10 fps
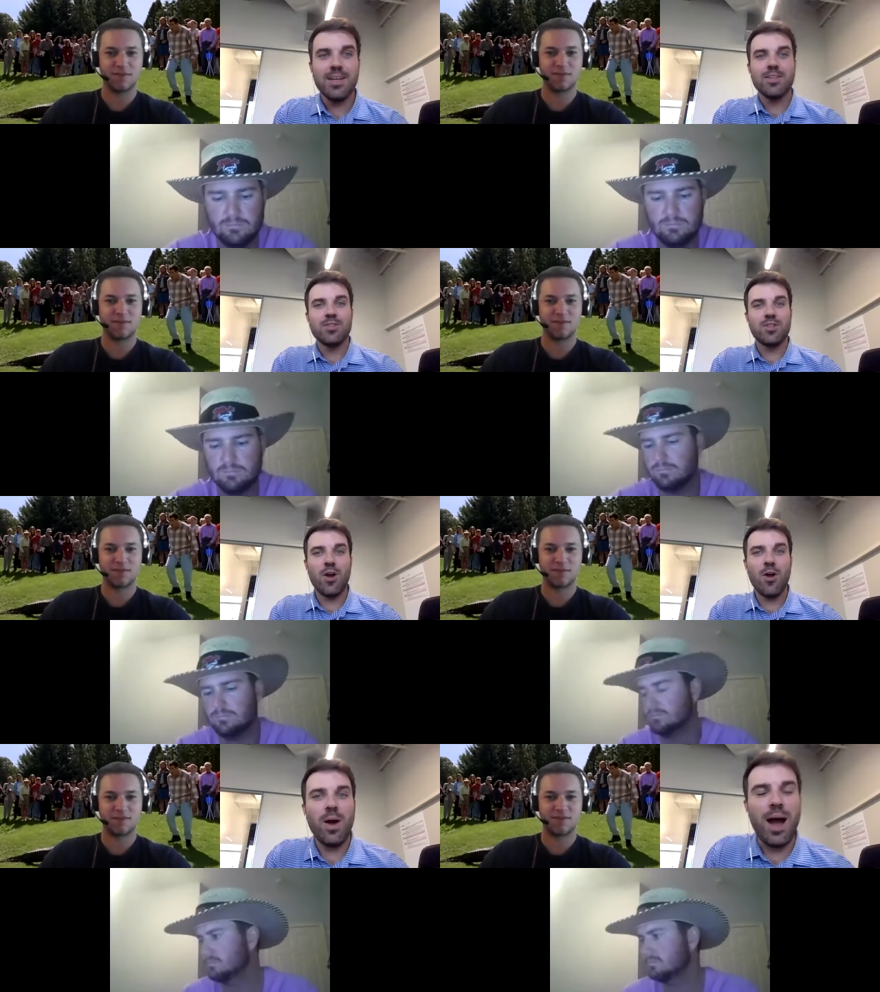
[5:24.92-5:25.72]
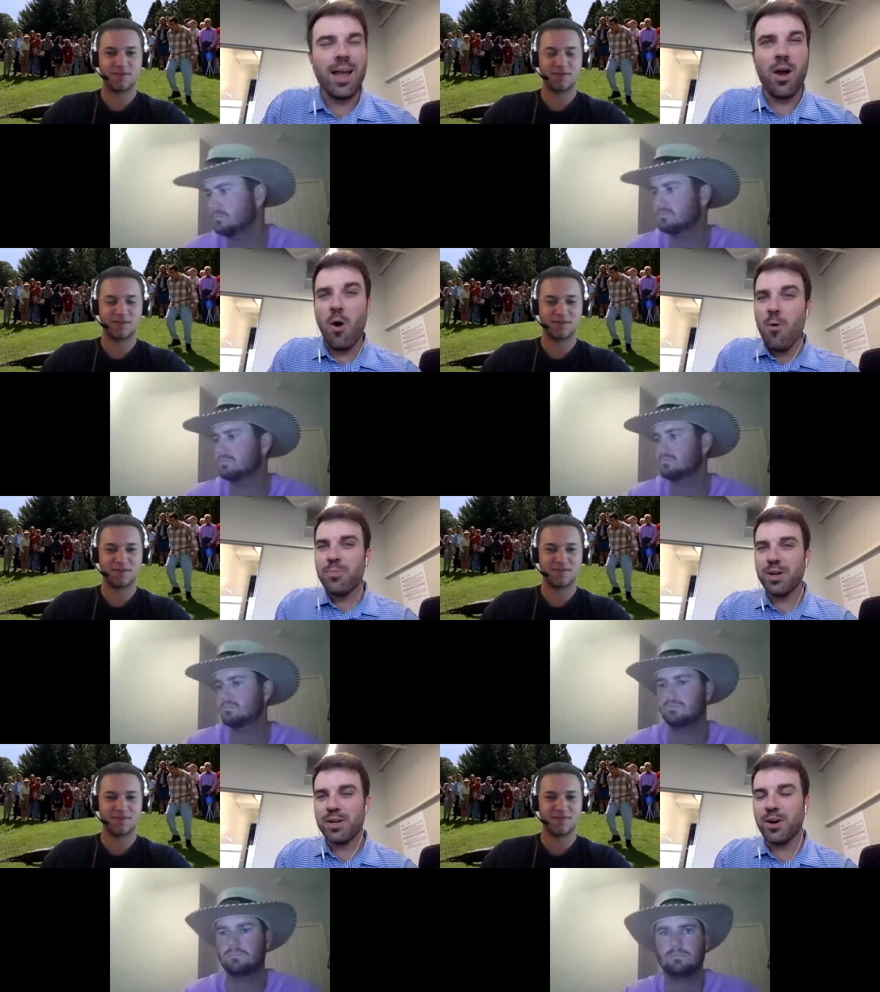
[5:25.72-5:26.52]
Speaker 1: So I hope the
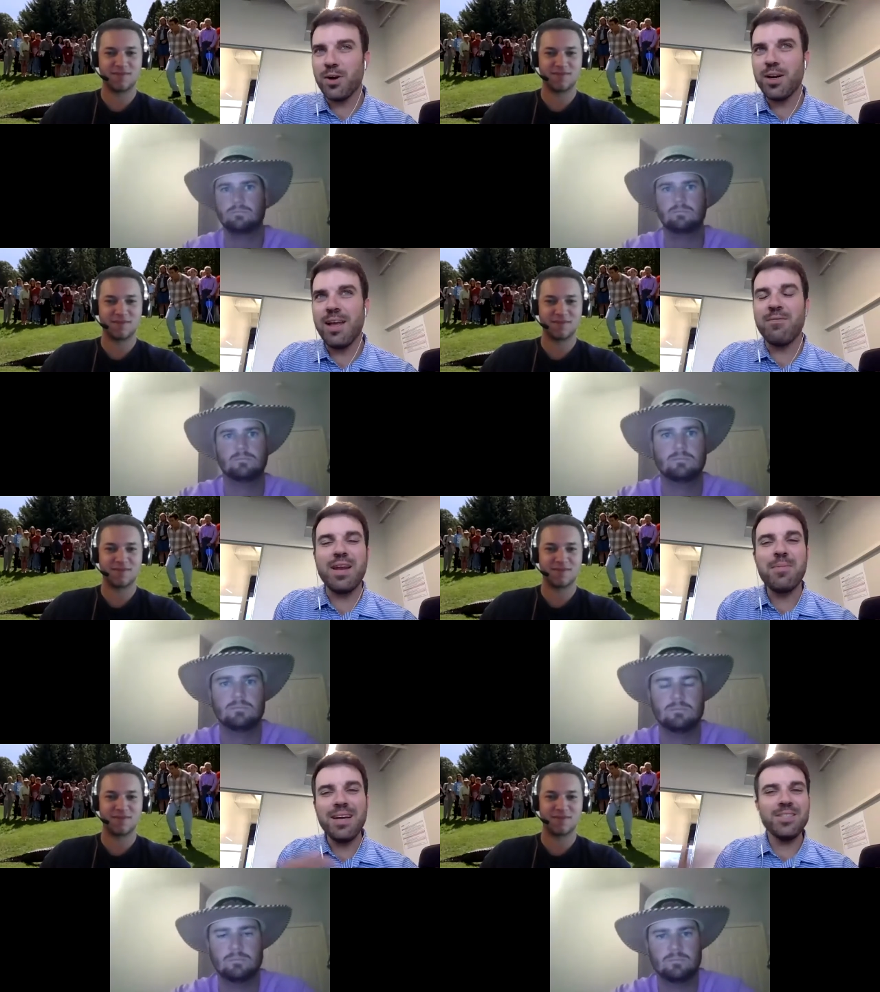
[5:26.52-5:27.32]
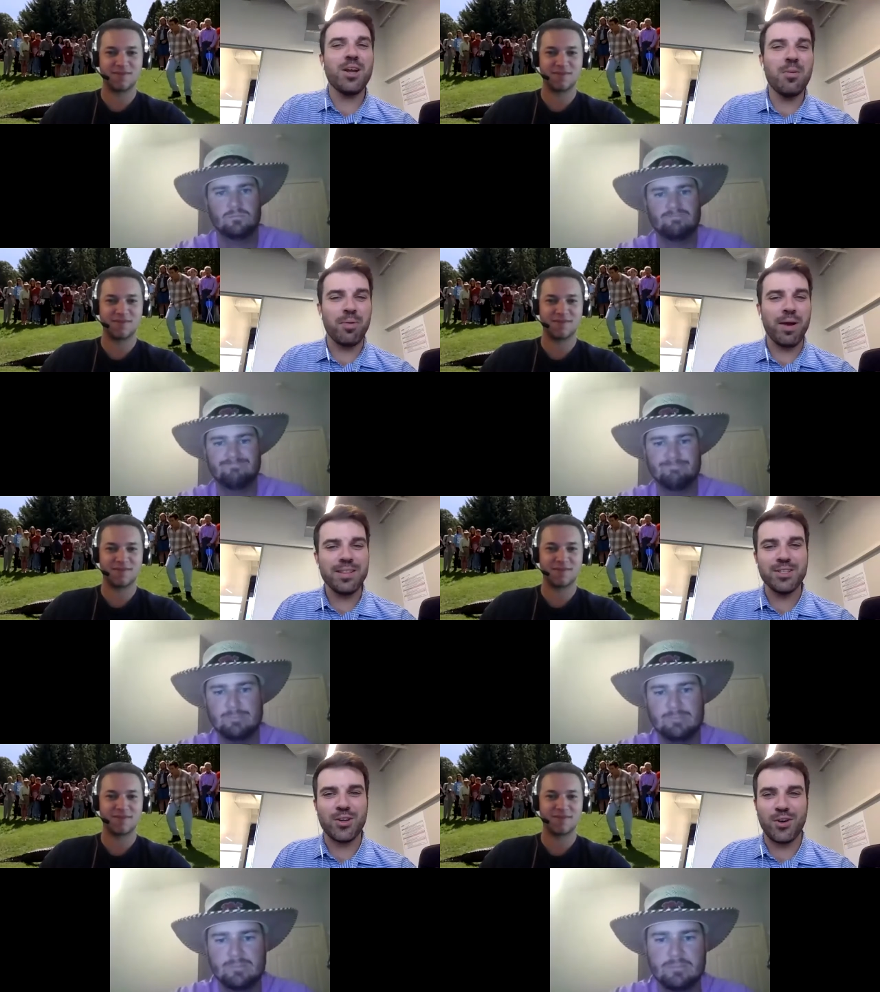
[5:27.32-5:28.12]
curse. If anybody's going to break
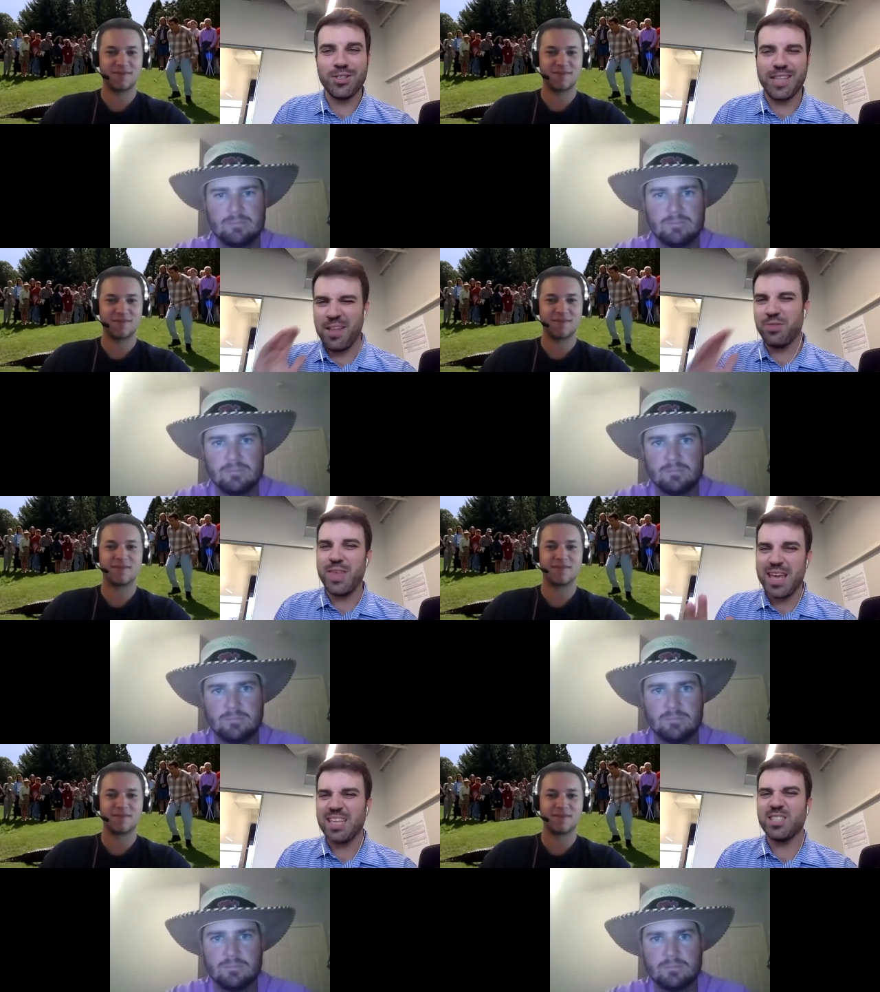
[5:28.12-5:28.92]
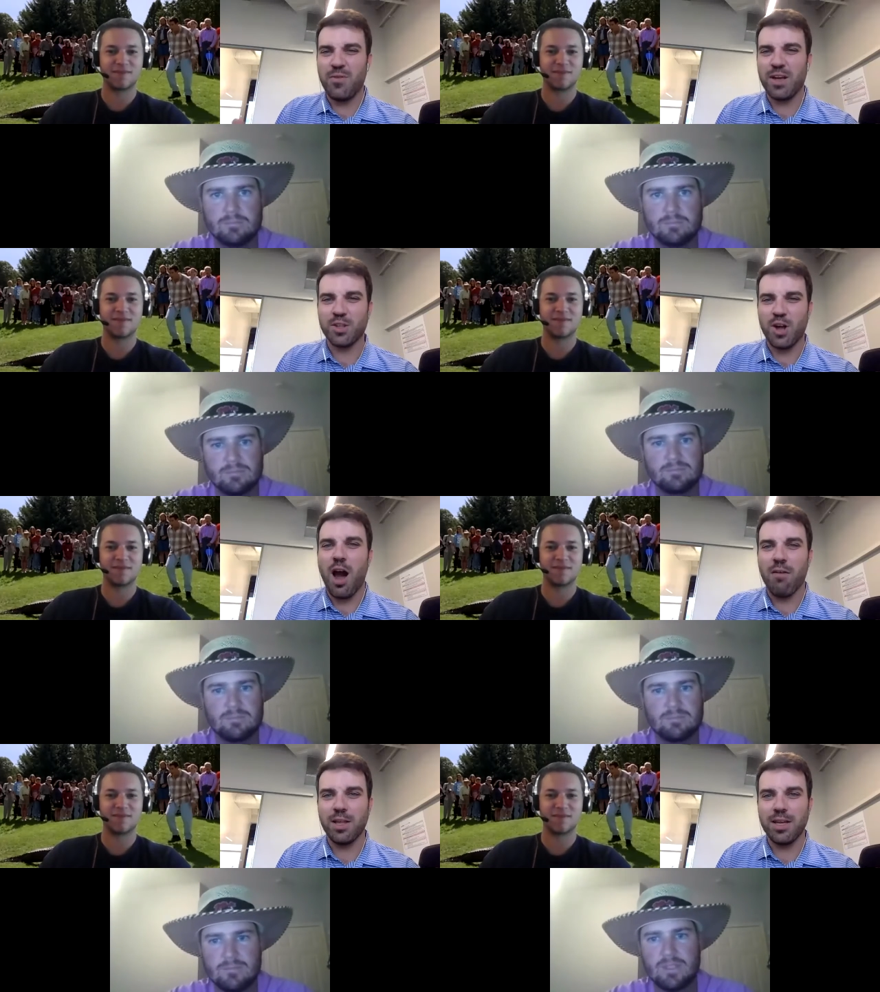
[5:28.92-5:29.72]
this curse, I think it's Viktor
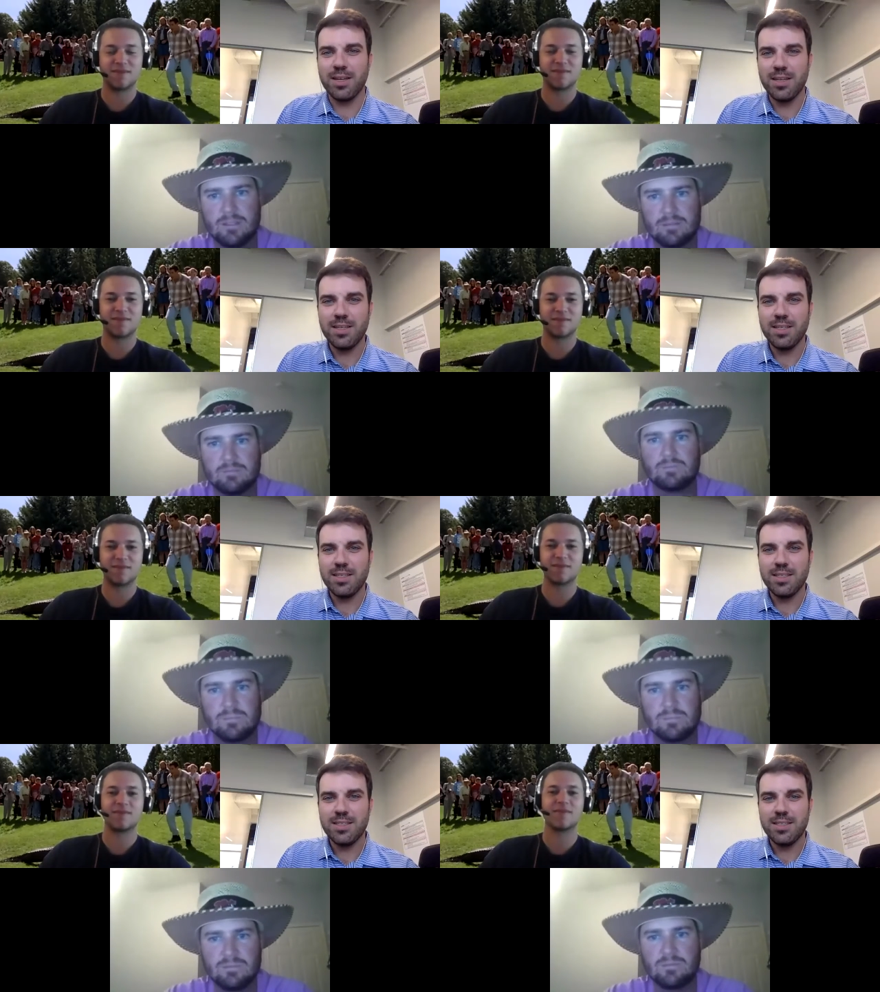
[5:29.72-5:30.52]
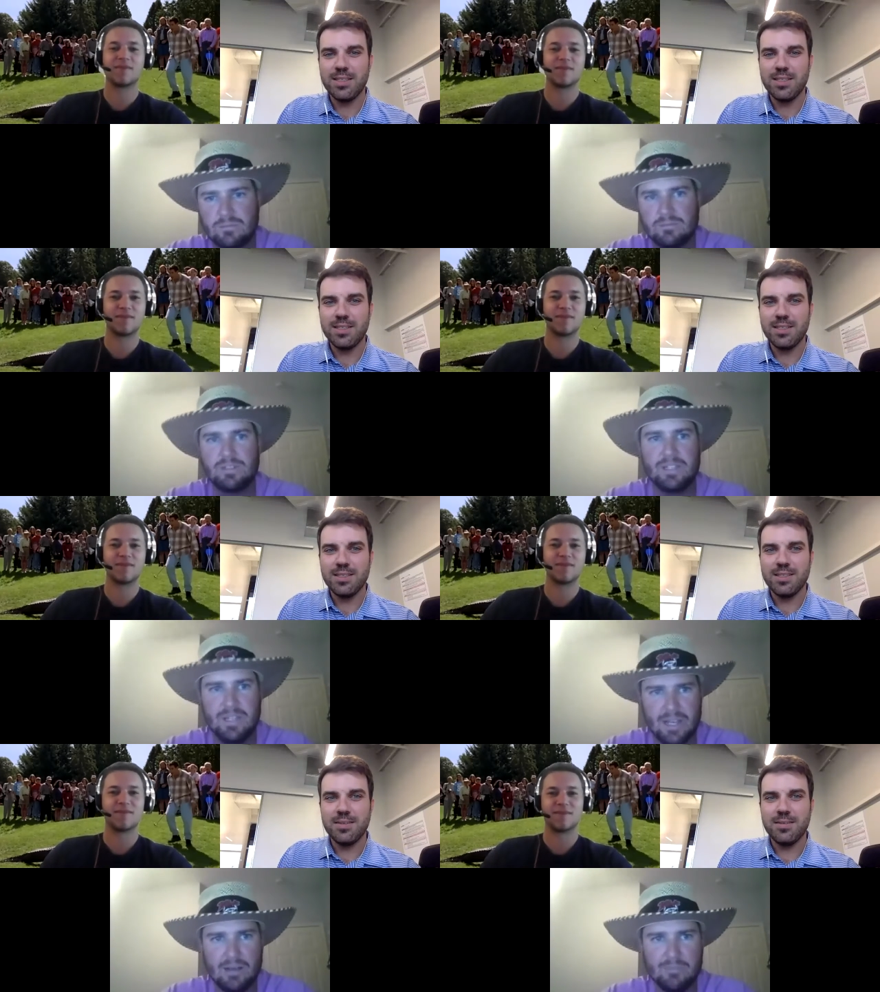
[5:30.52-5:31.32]
Hovland.
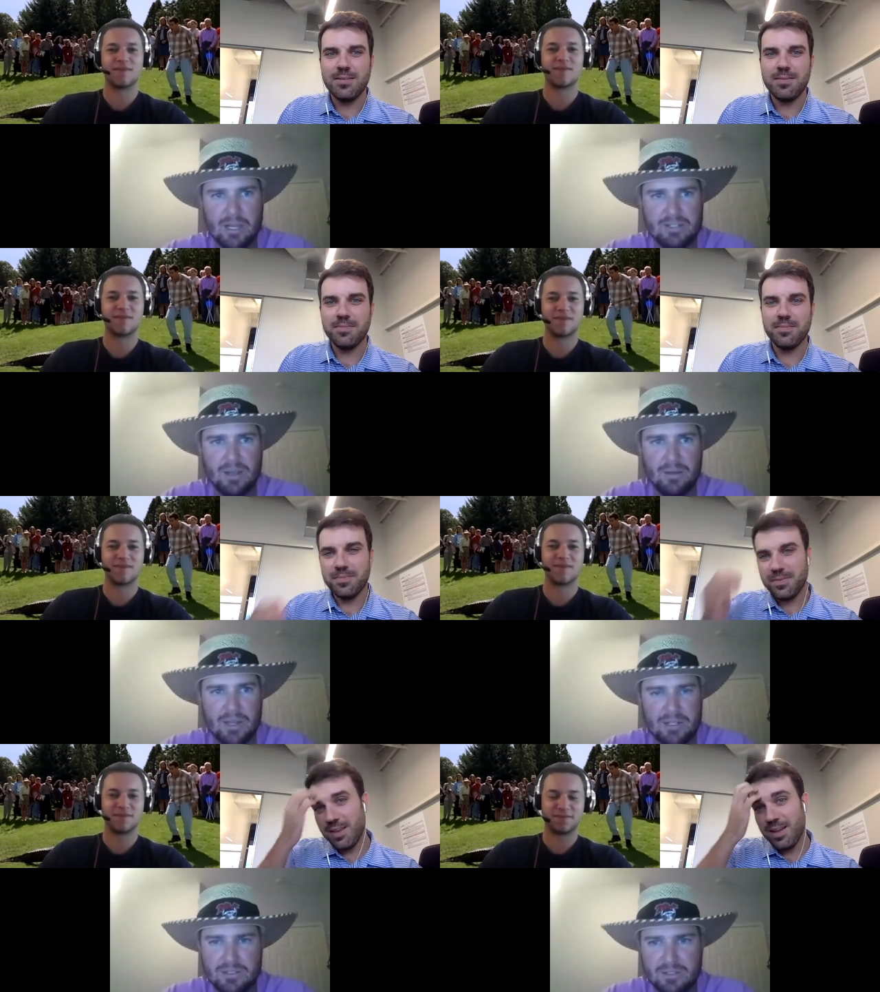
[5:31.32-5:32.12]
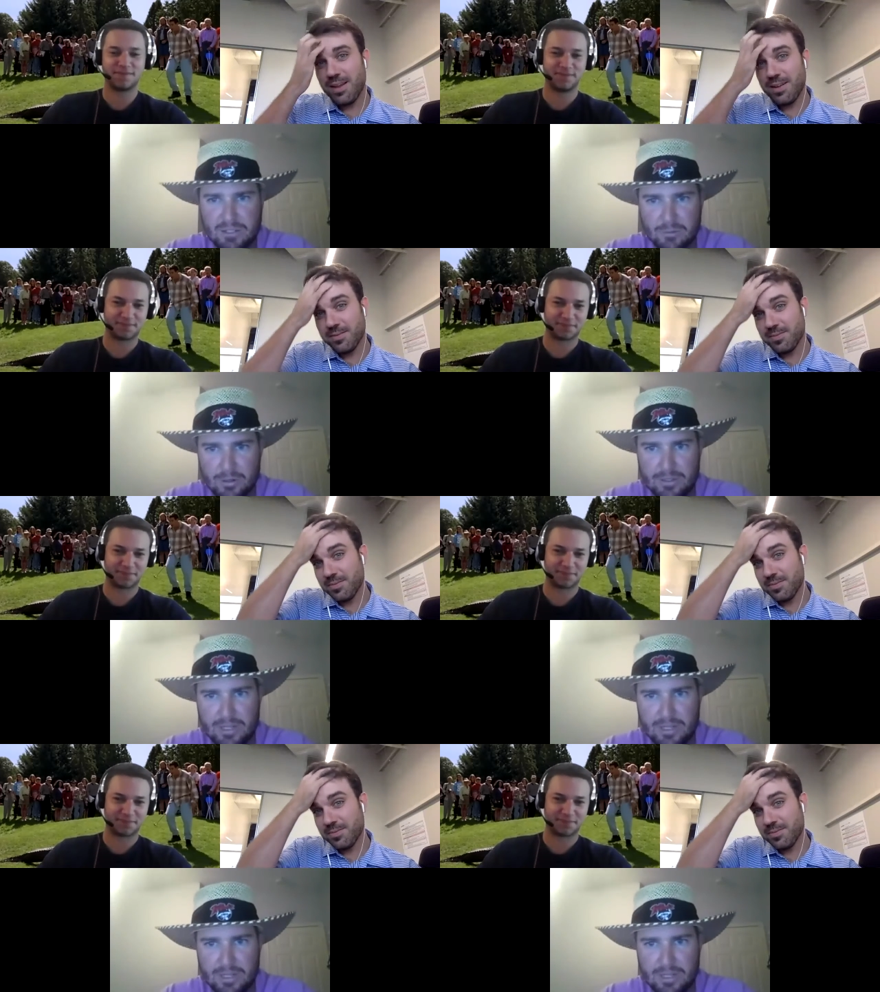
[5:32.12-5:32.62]
Speaker 2: Yeah, I'm not. I'm not too worried